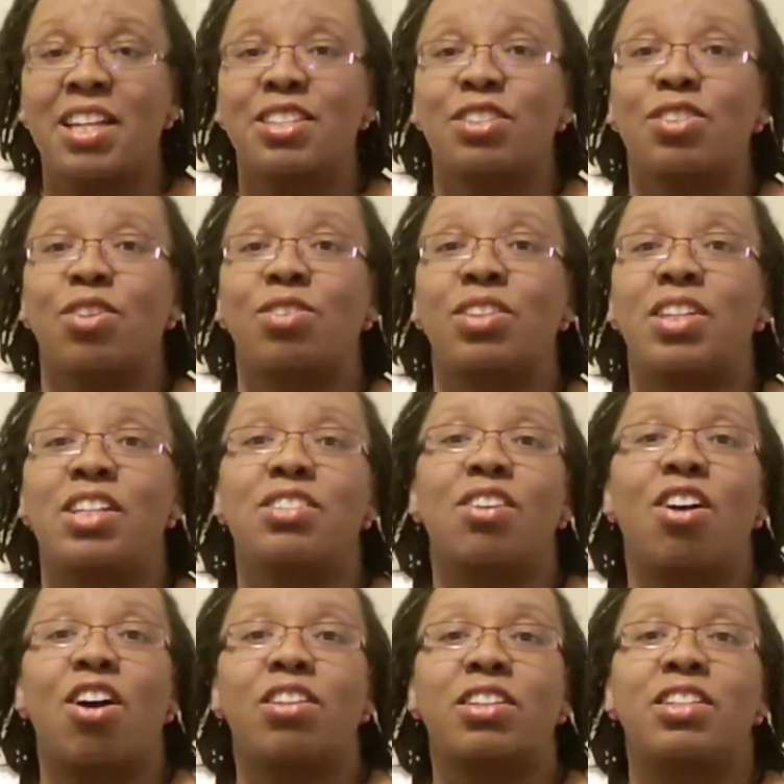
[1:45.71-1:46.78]
So these are
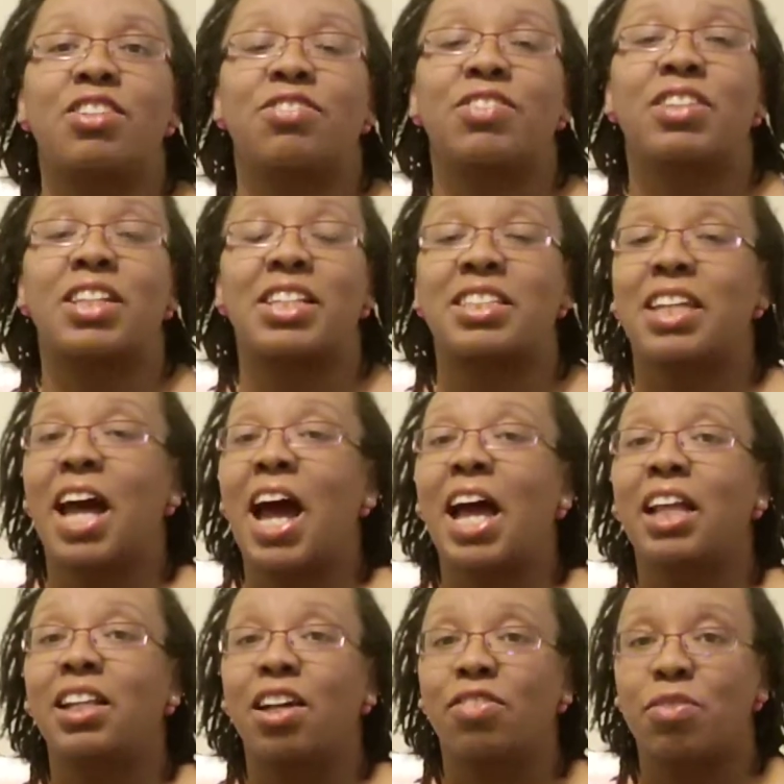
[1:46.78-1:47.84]
all the different things that I
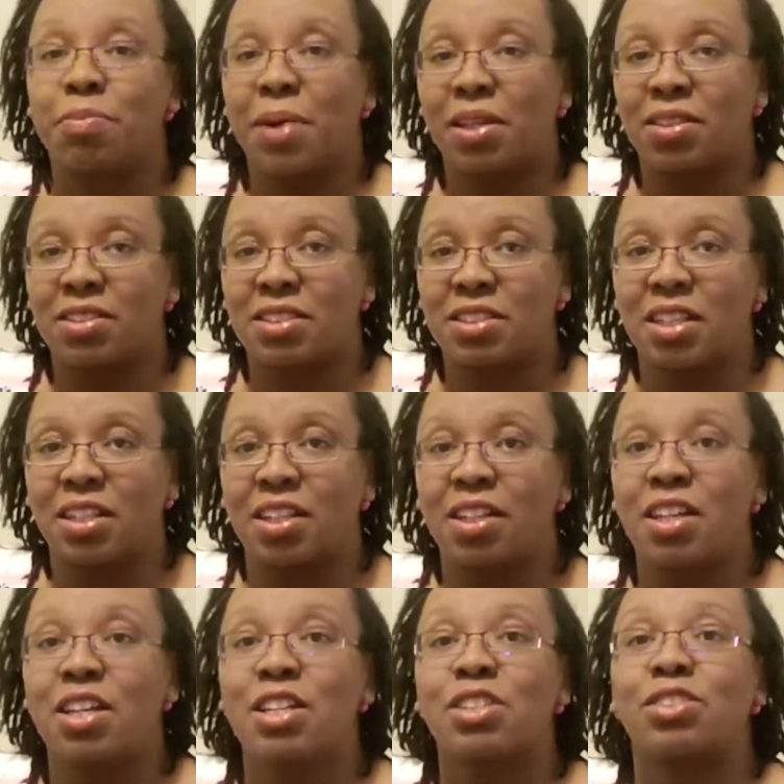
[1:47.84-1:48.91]
love about the city.
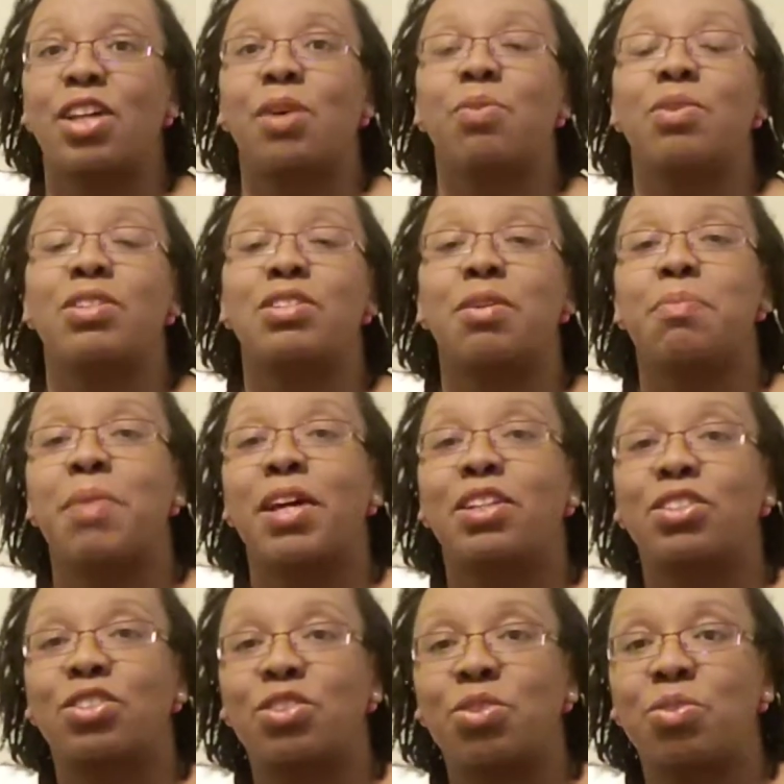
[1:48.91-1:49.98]
So I want to make
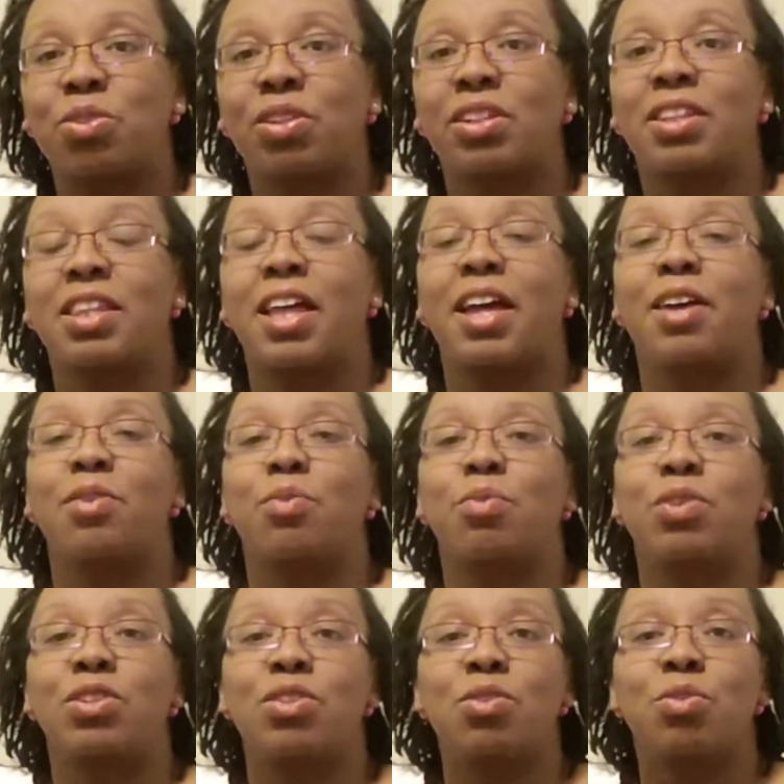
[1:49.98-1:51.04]
sure that
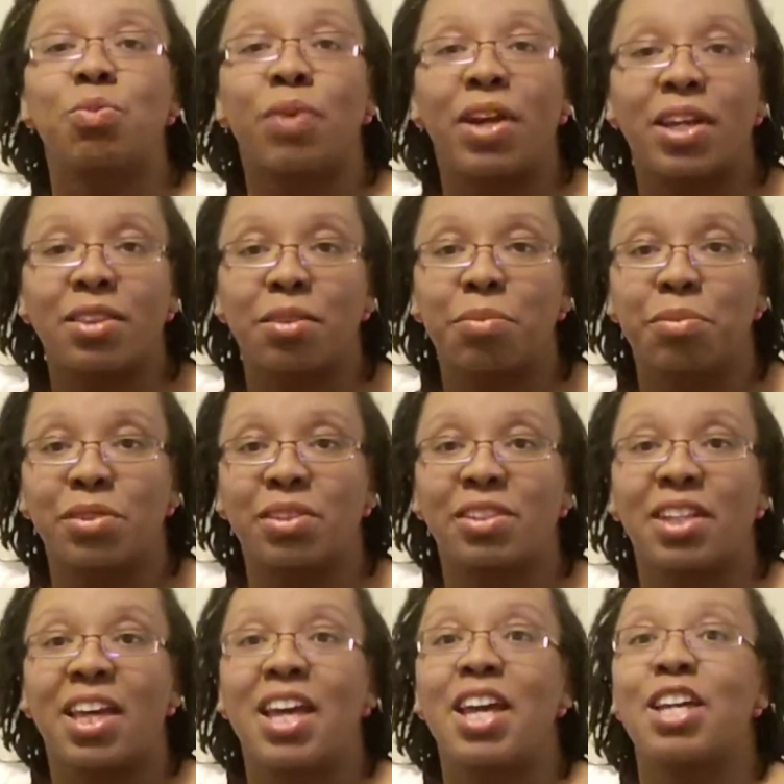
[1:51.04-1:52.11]
when you read the book,
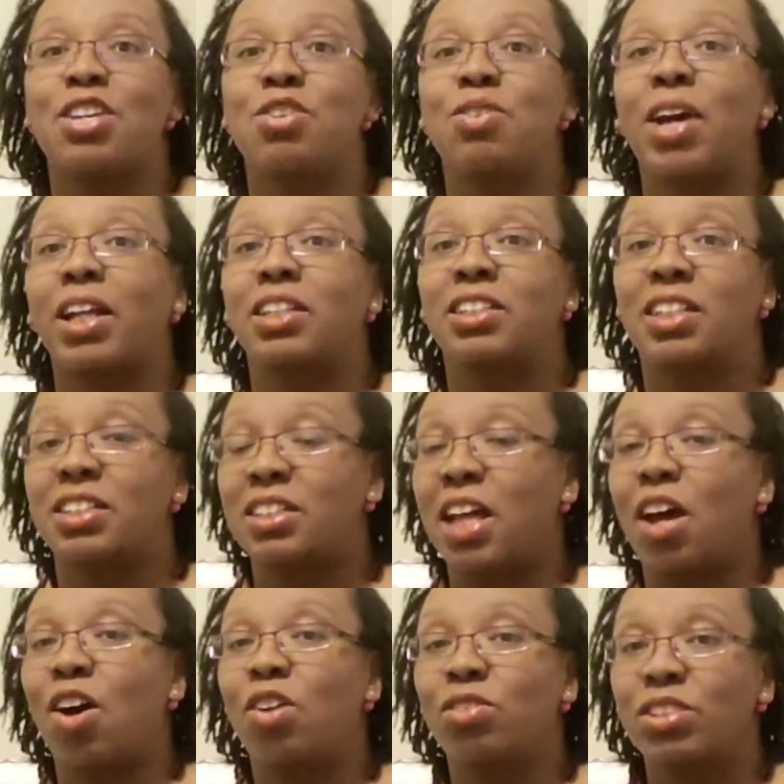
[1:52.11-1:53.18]
you got a chance
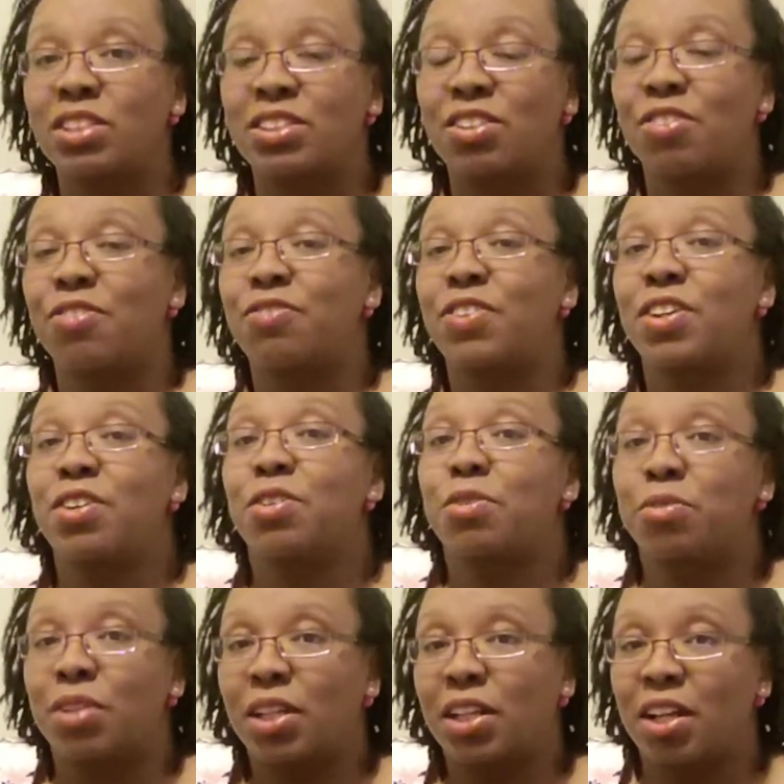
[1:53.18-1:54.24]
not only to feel
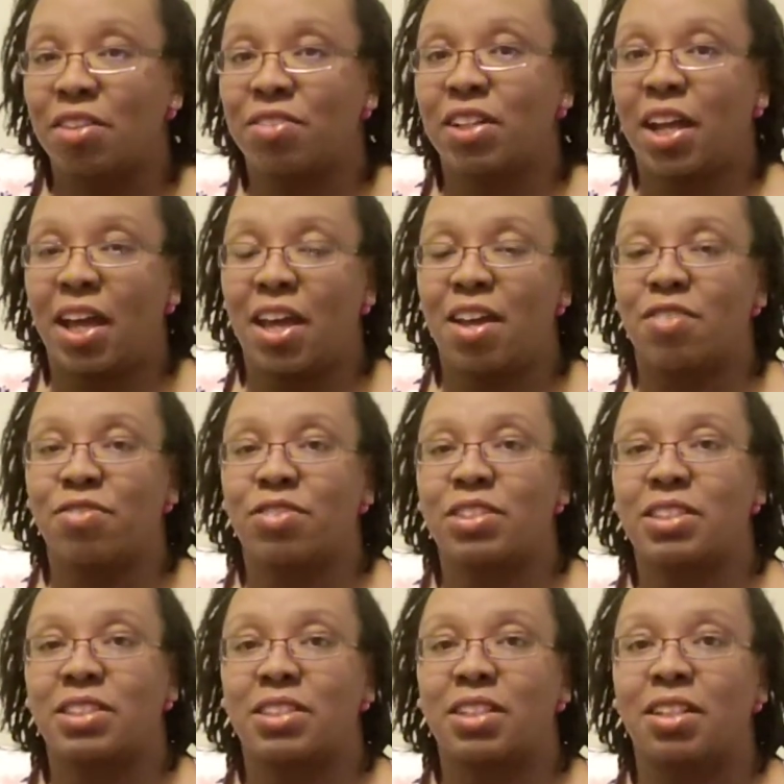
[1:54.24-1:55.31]
the love that I have for
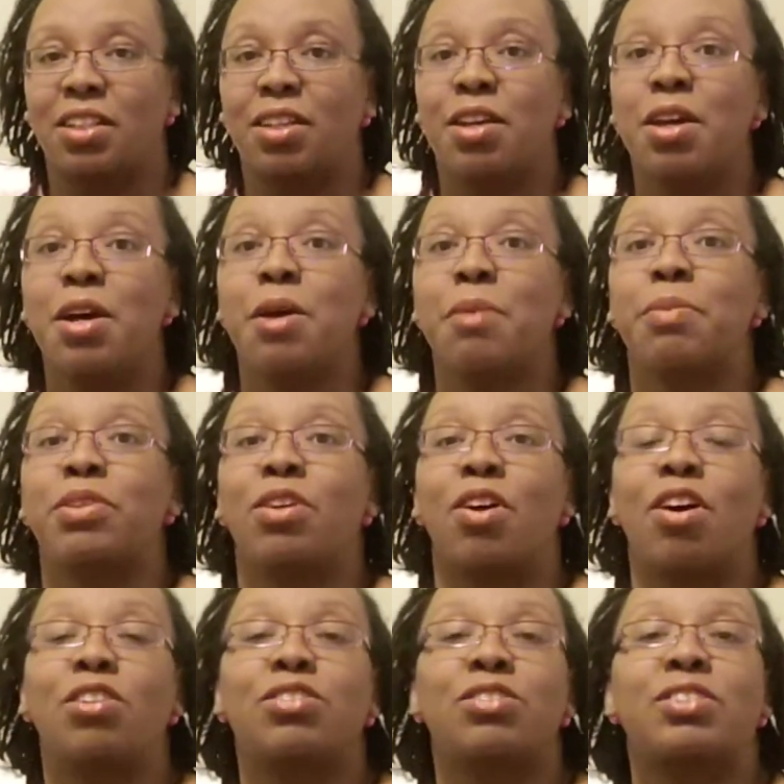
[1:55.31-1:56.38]
this city, but to
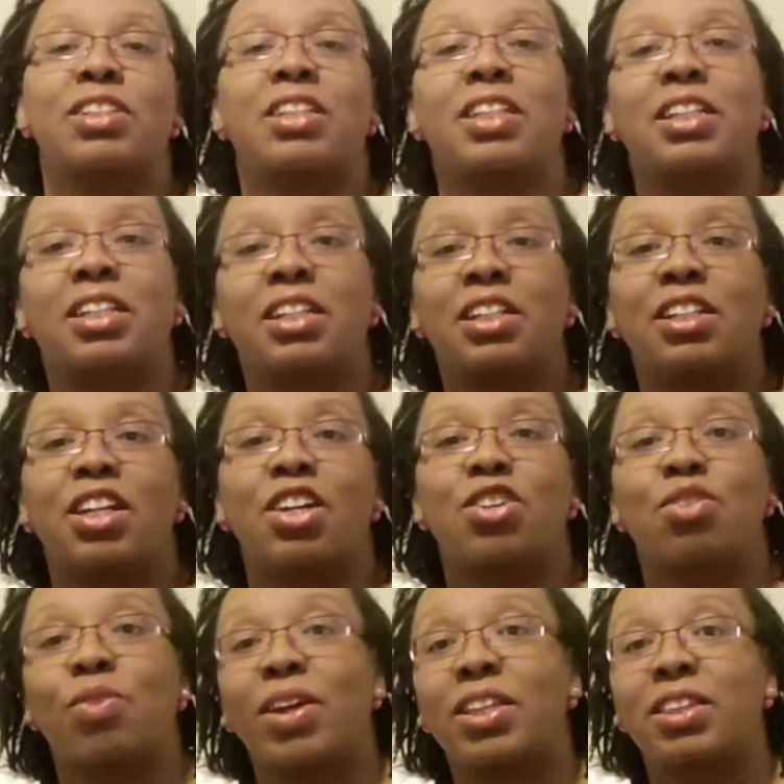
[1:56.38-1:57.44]
also see the good and
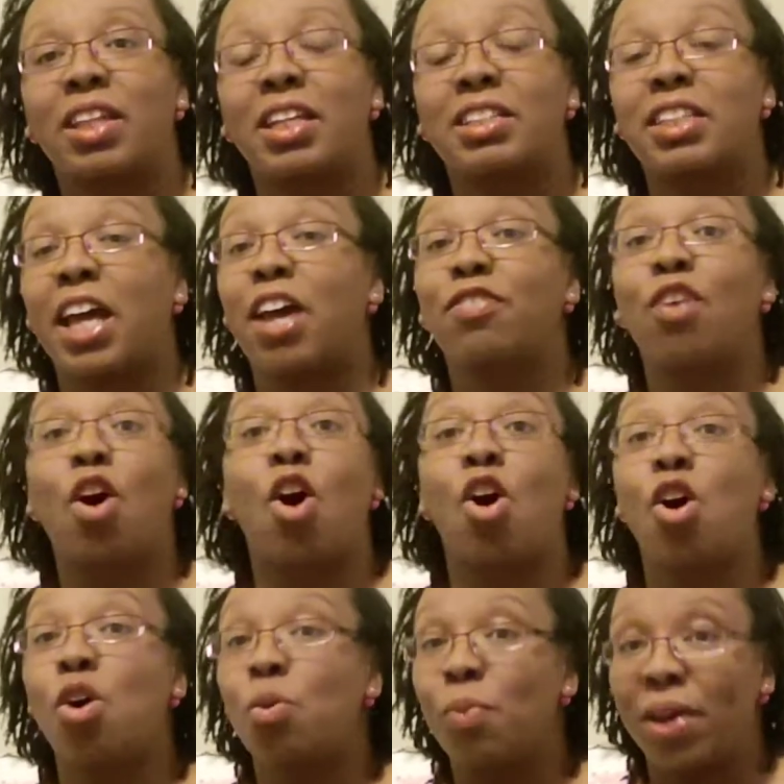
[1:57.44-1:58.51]
great things that have
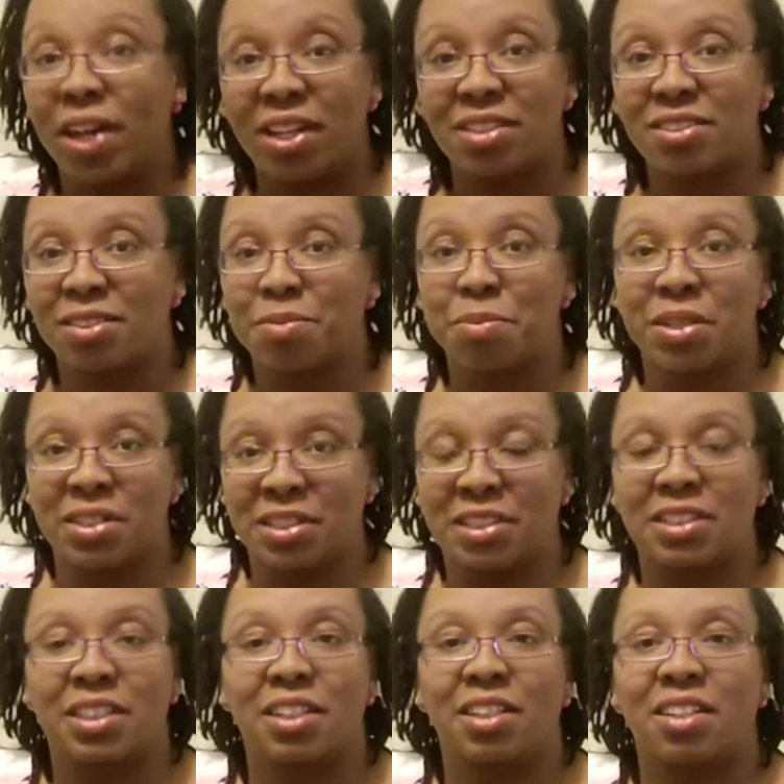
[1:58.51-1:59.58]
always been in the
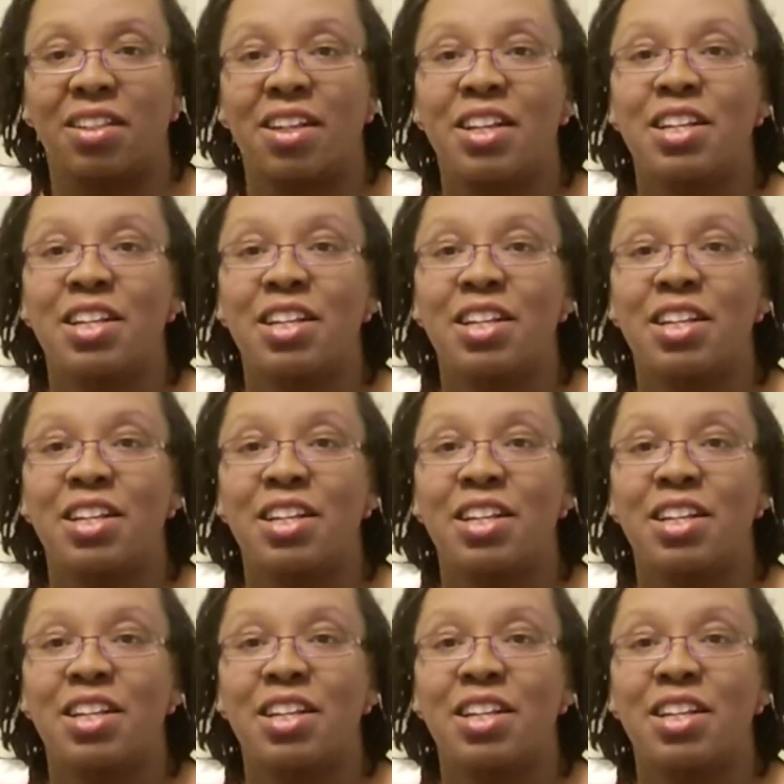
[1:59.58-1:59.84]
city.